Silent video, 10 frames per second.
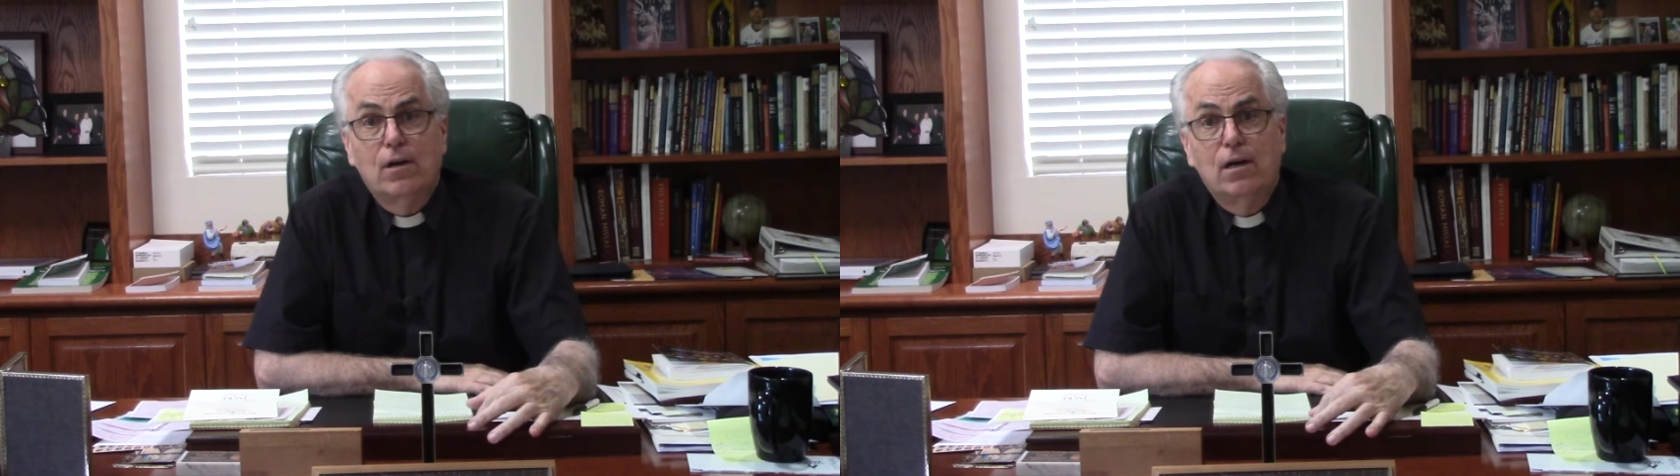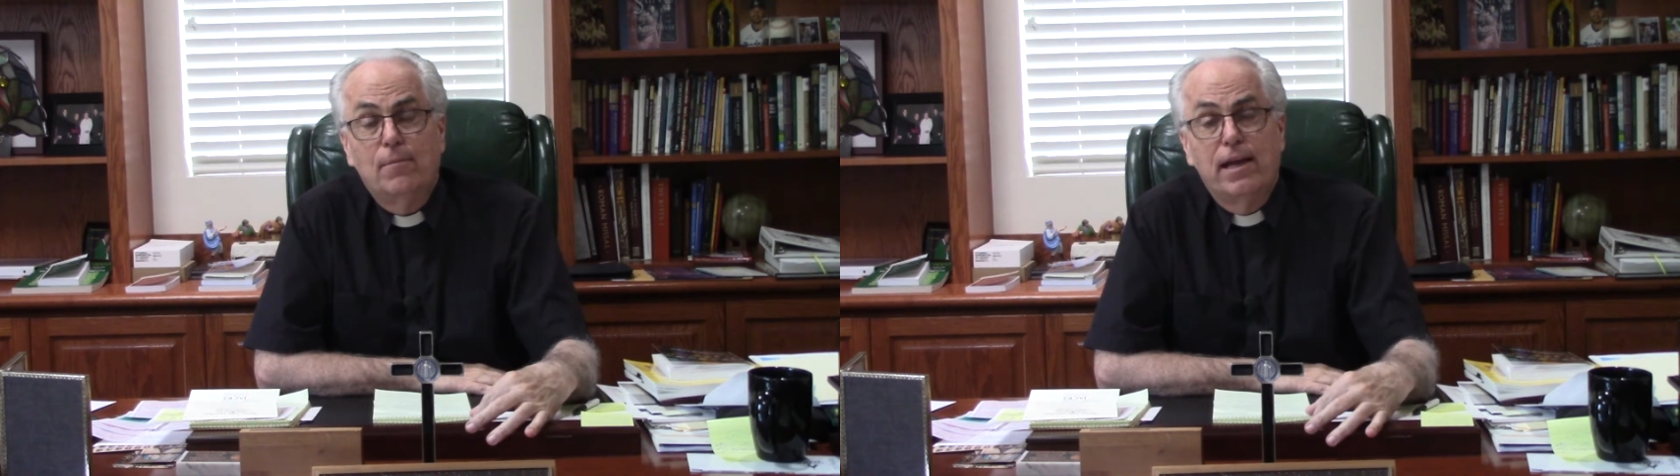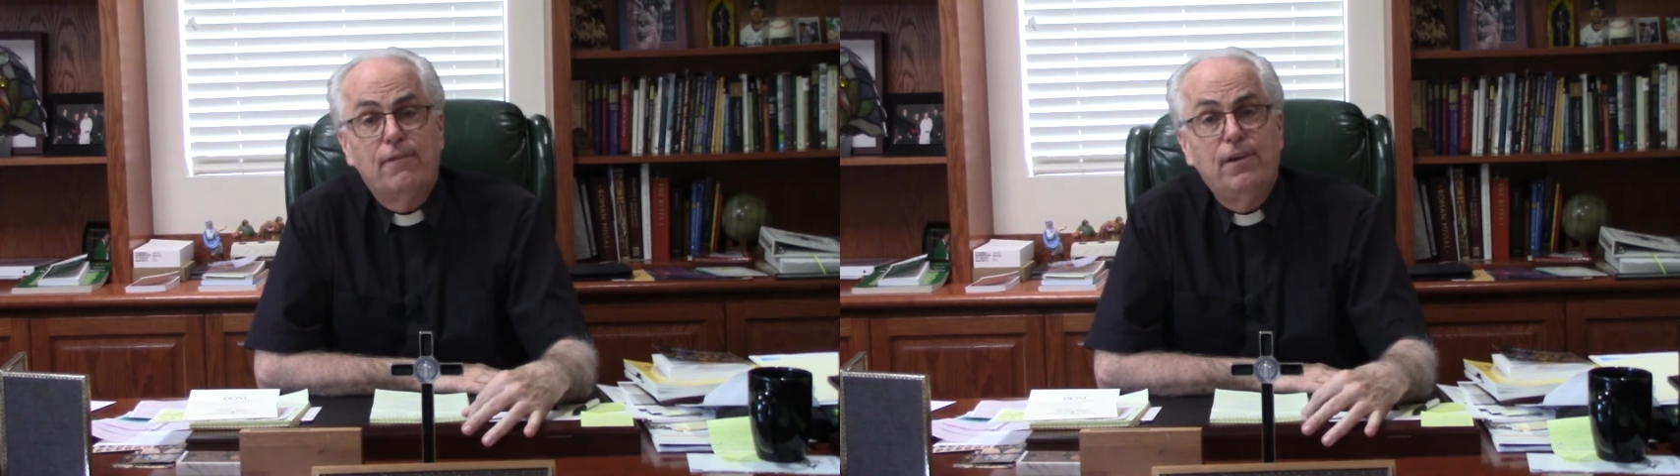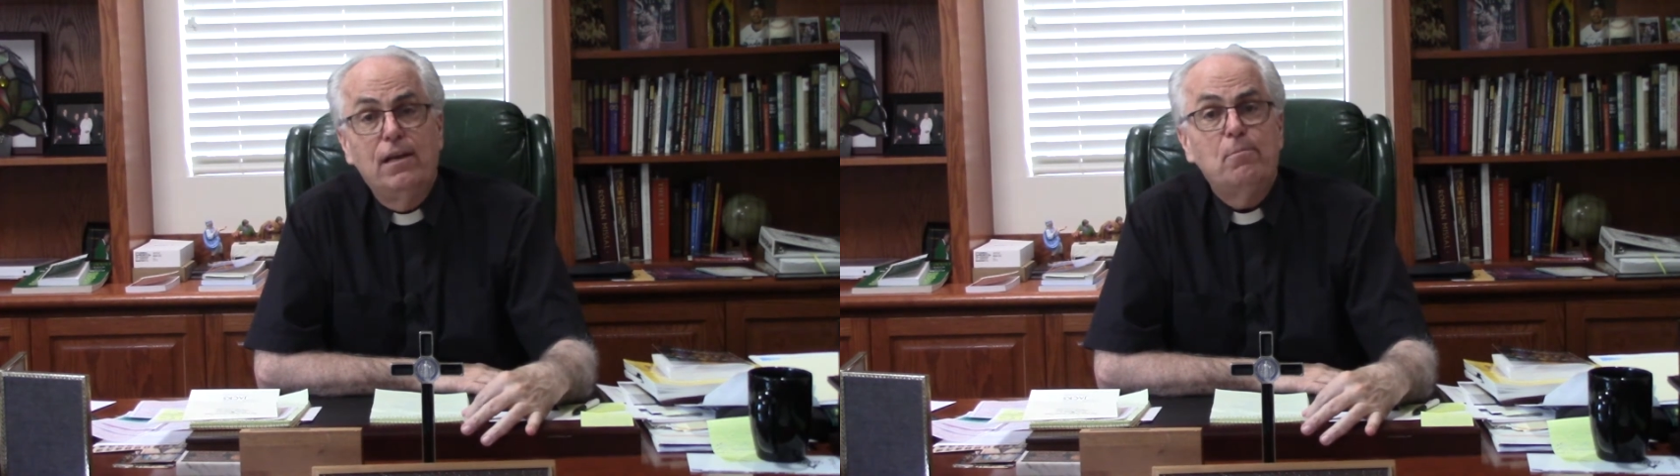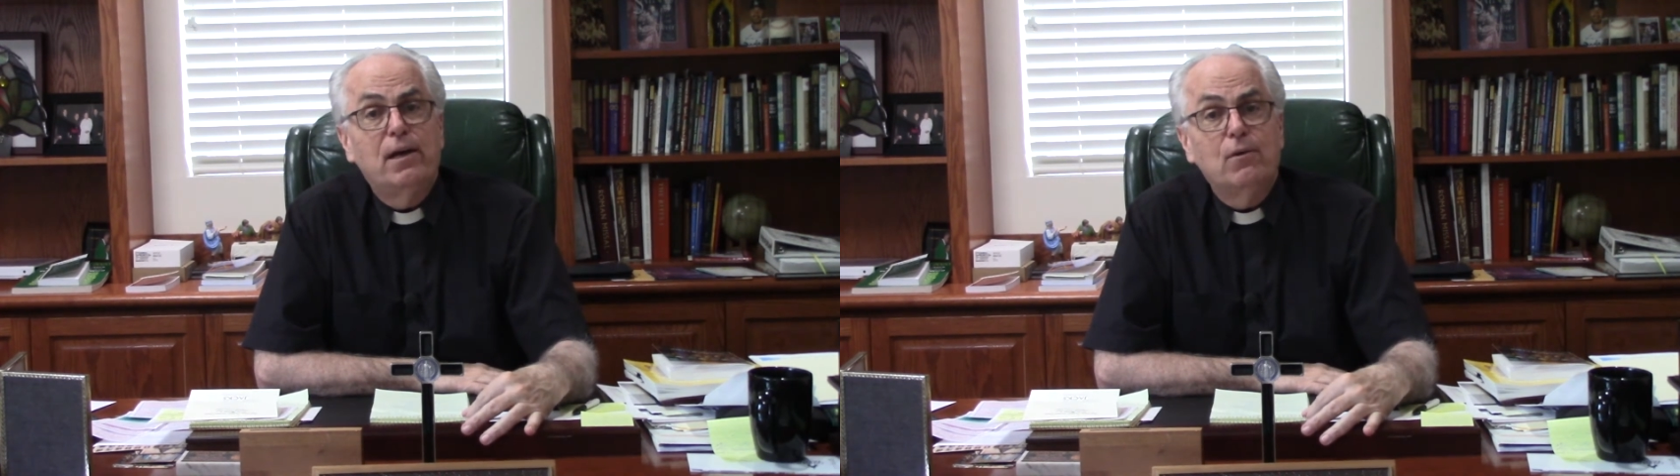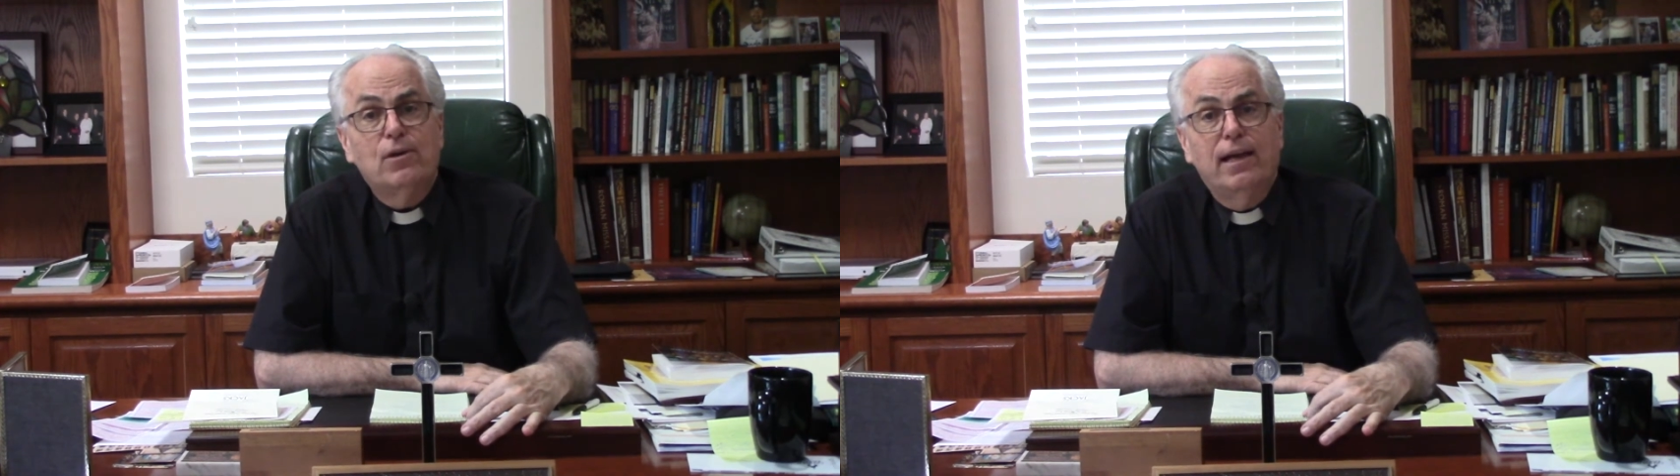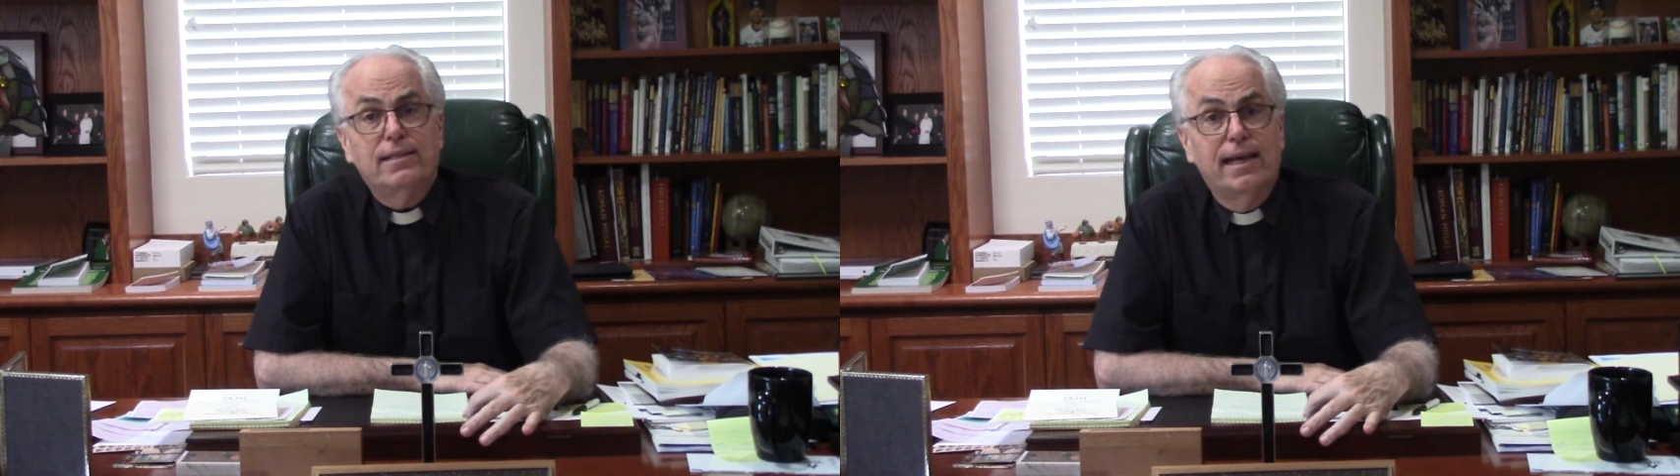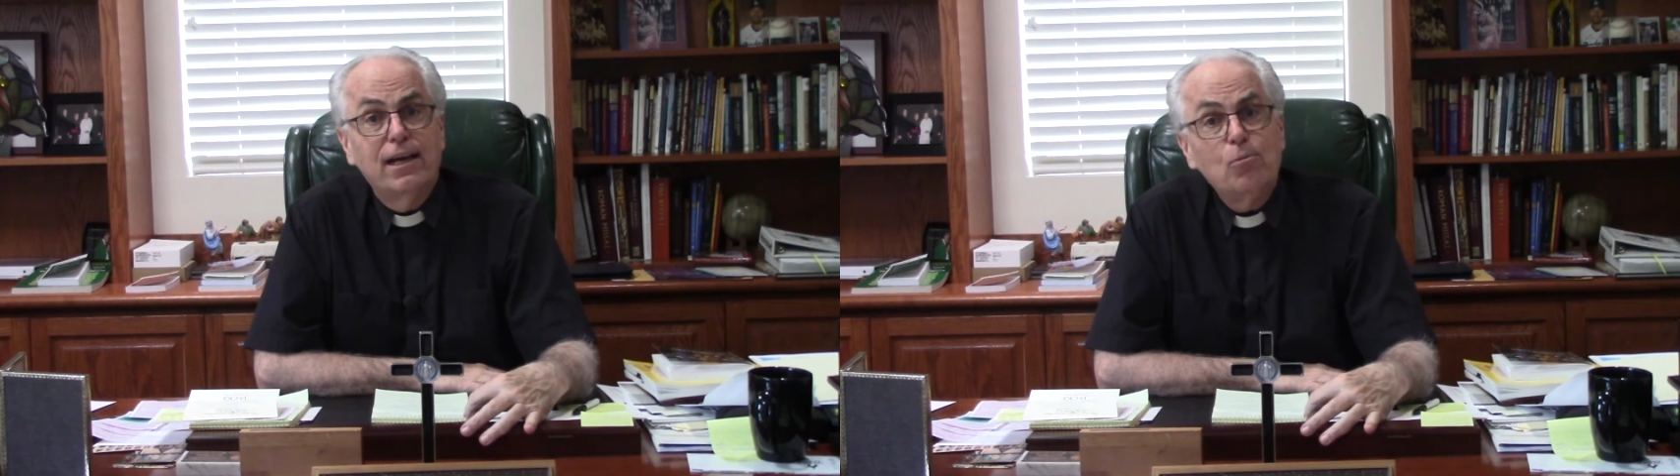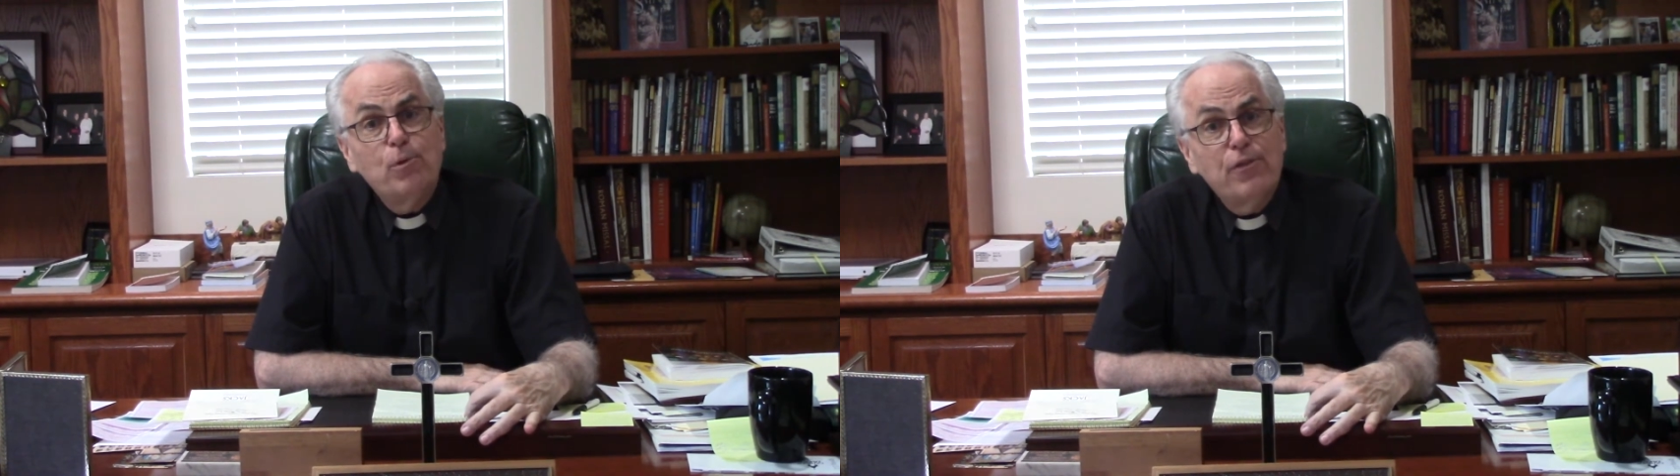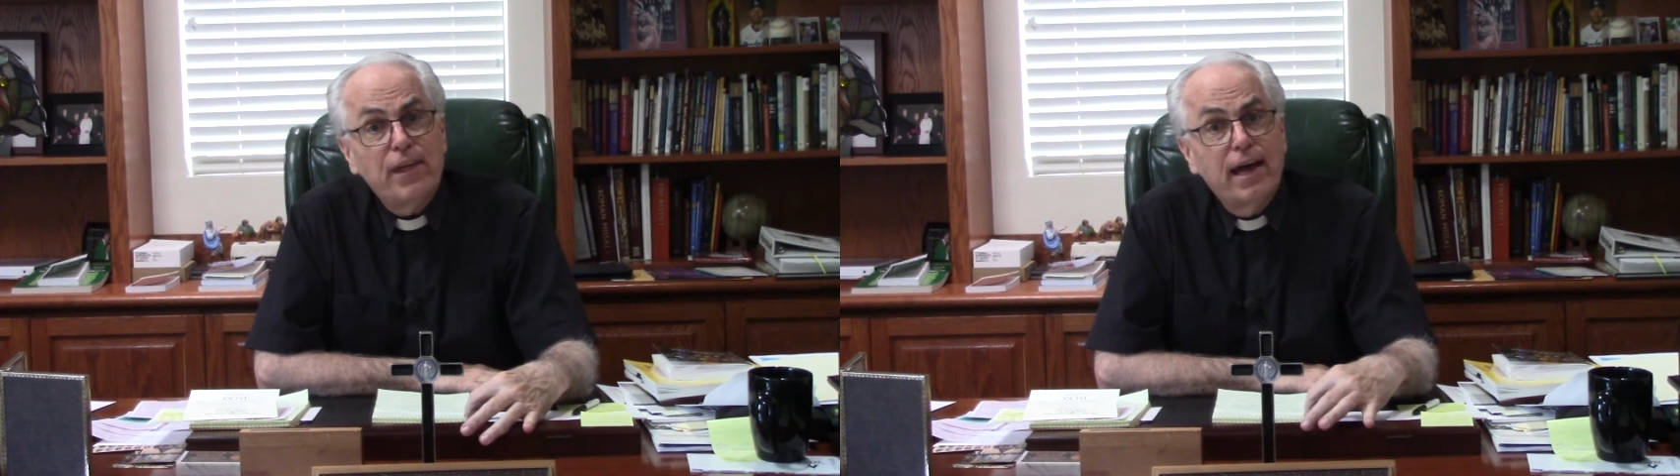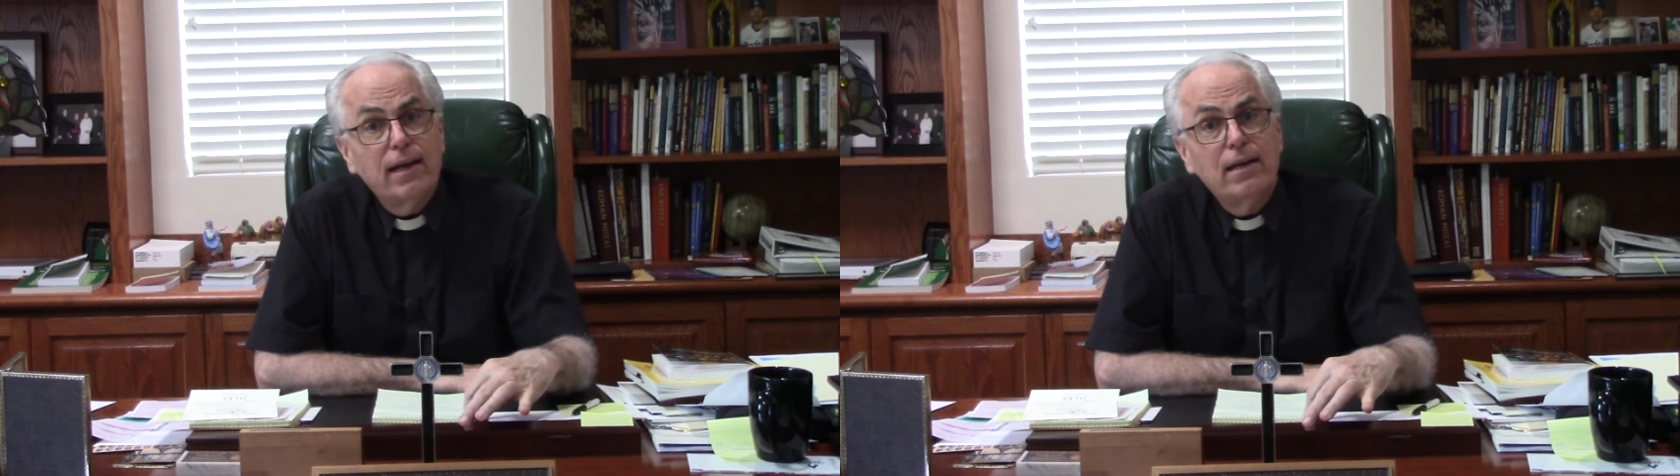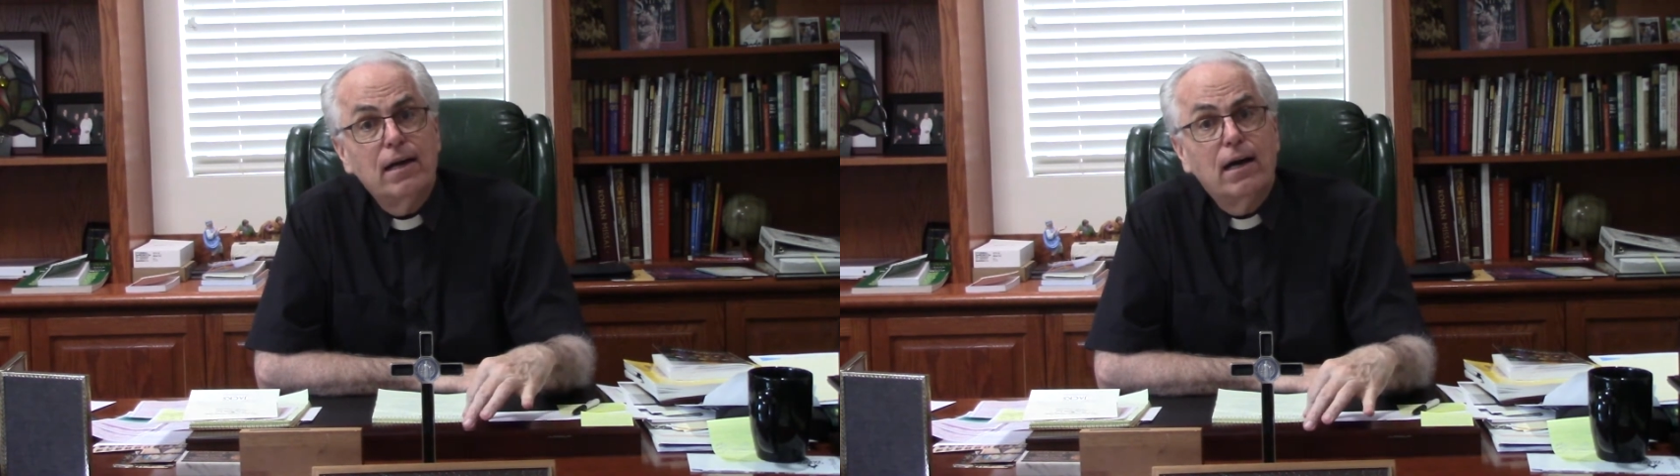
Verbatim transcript: um, and if anybody would like to help with that,